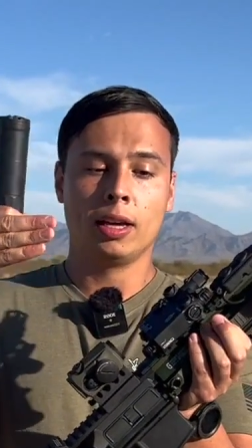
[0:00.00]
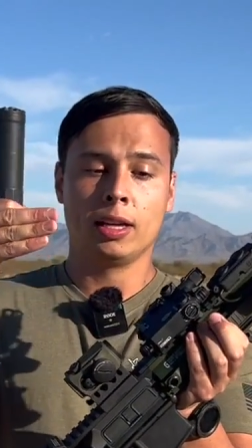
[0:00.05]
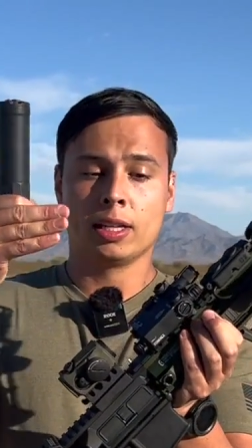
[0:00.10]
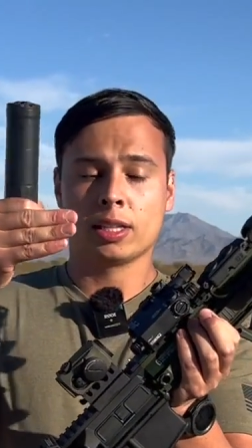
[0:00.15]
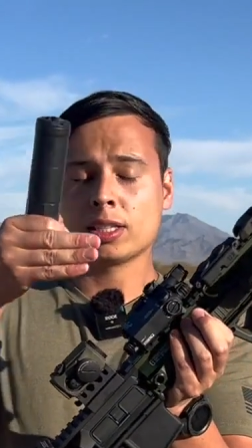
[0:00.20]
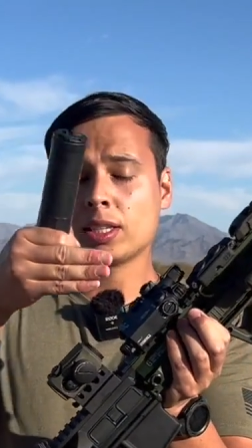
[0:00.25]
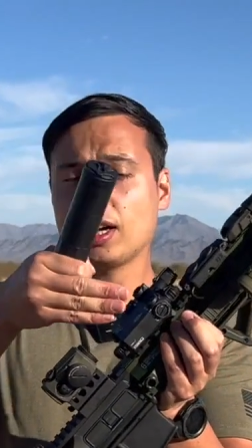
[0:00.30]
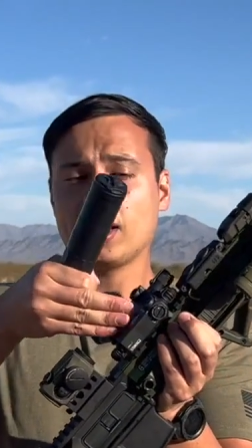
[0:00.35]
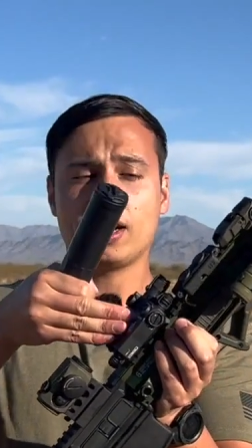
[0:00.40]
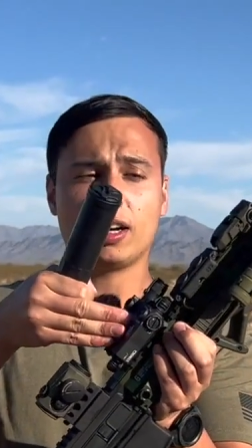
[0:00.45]

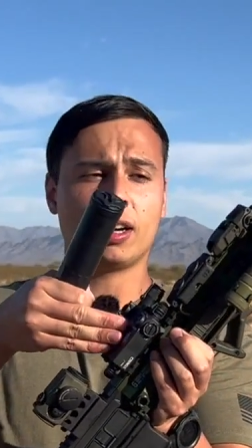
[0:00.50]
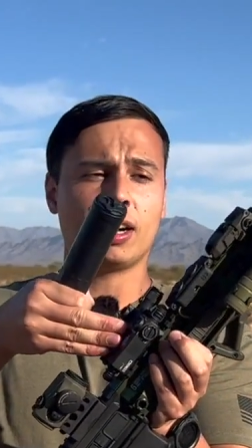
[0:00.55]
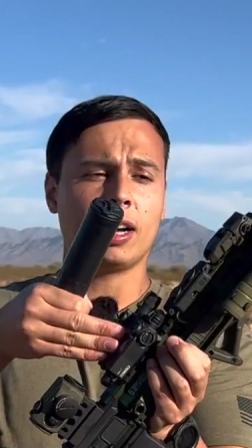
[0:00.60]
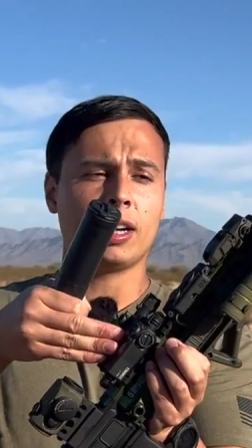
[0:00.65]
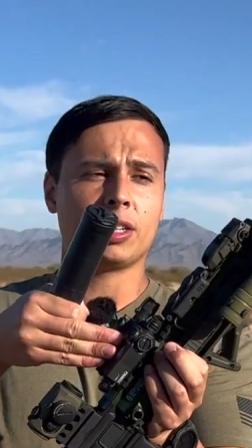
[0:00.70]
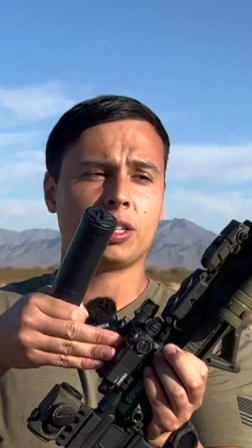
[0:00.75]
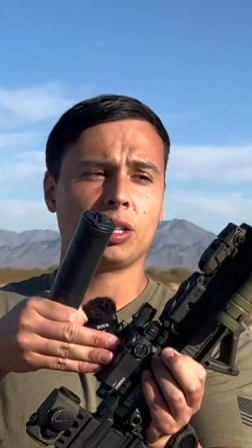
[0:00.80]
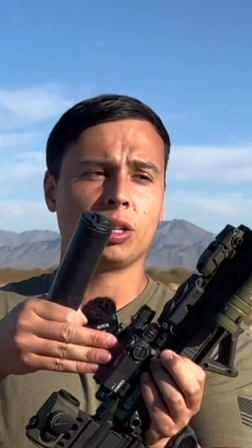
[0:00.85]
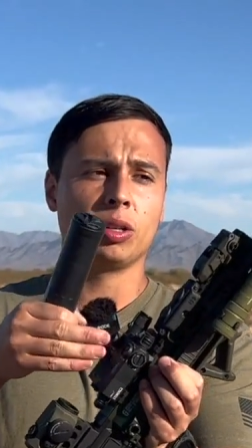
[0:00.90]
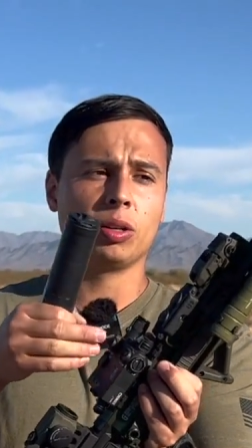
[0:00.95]
Steiner
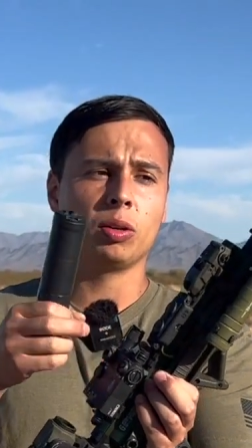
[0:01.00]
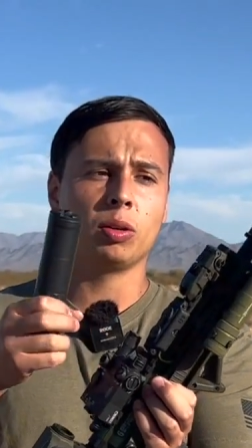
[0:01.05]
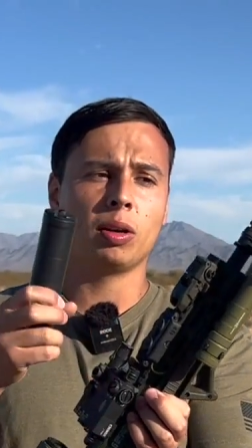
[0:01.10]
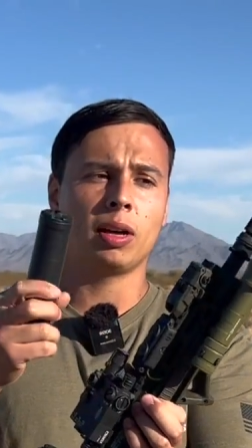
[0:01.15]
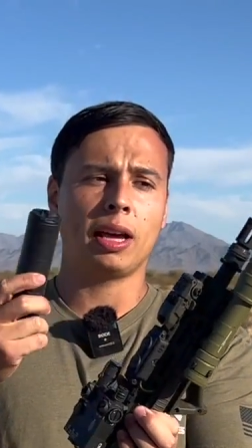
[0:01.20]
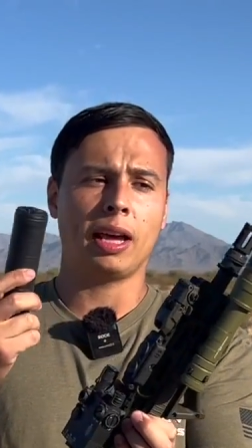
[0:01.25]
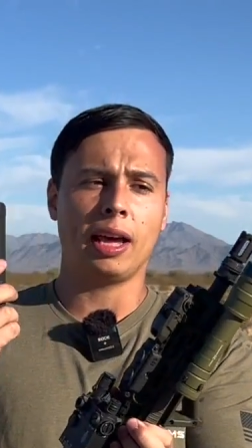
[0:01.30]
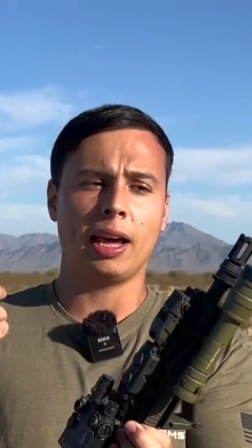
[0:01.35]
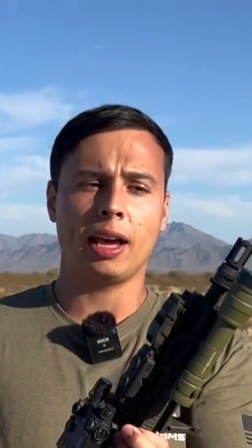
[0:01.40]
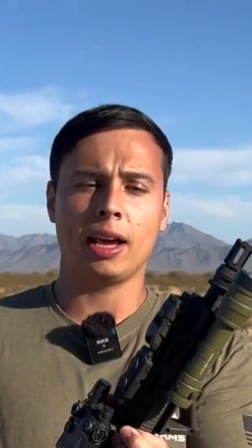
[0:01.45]
I2,
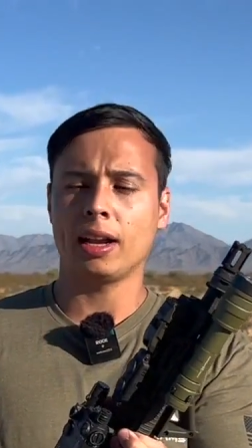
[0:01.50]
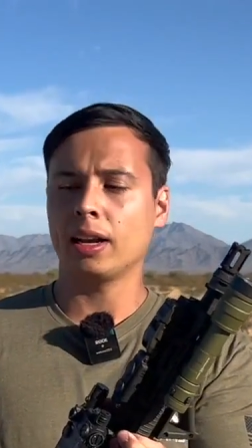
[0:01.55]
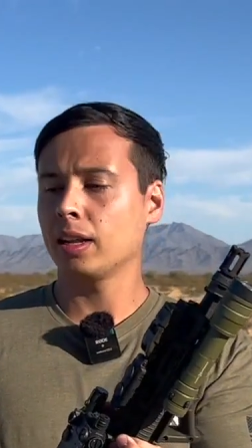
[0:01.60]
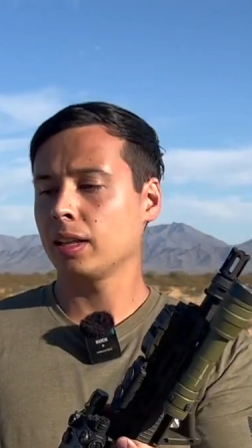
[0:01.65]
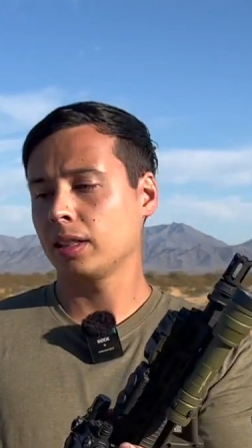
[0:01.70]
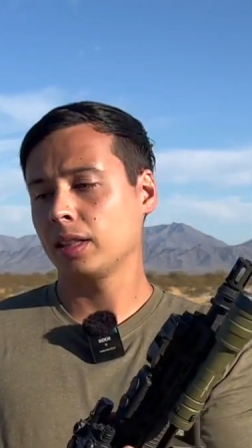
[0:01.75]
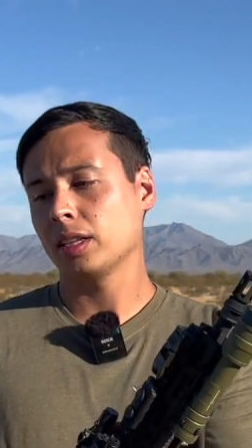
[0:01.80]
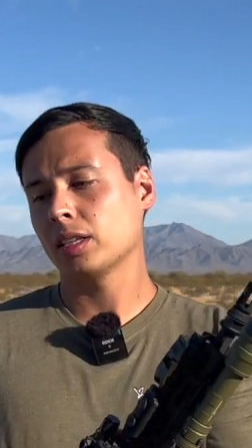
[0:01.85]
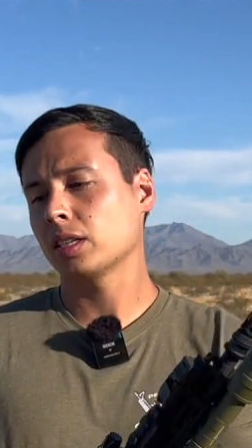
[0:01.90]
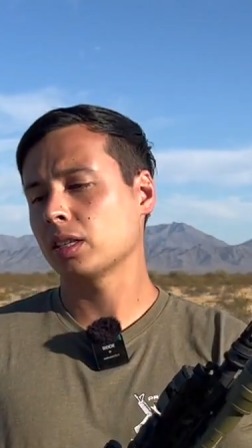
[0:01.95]
and
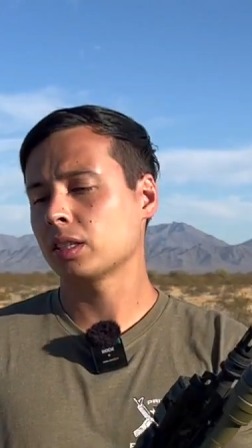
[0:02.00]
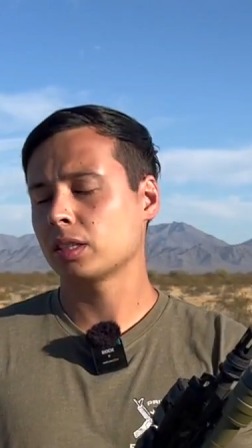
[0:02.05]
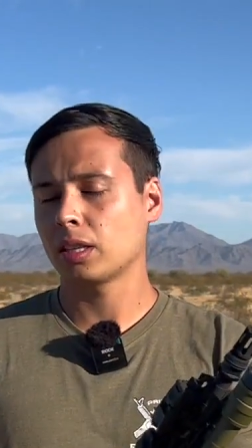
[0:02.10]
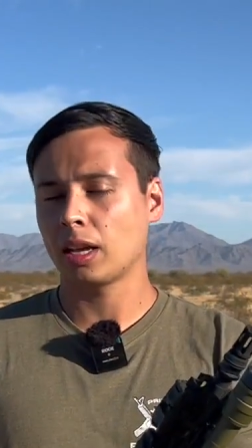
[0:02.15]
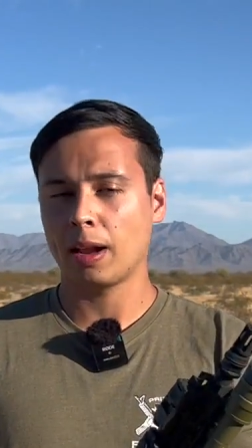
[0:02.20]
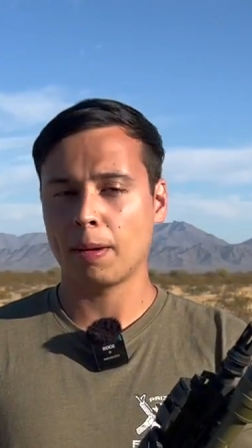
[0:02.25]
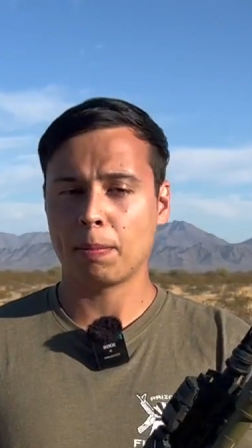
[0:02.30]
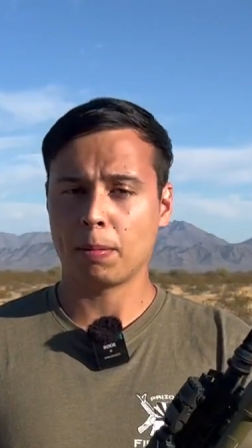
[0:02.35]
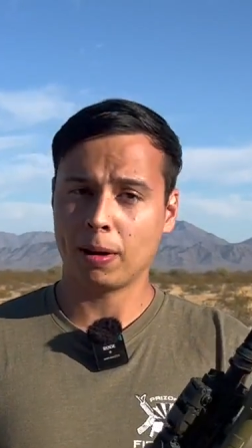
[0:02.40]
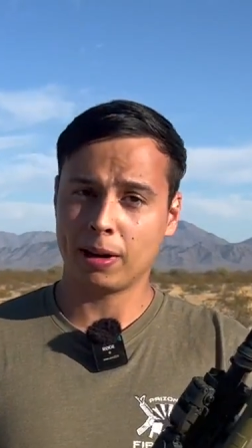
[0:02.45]
this is
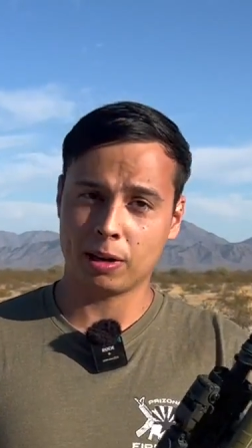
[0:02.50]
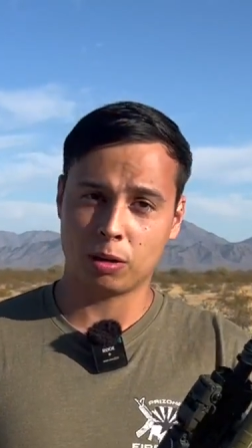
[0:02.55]
a pretty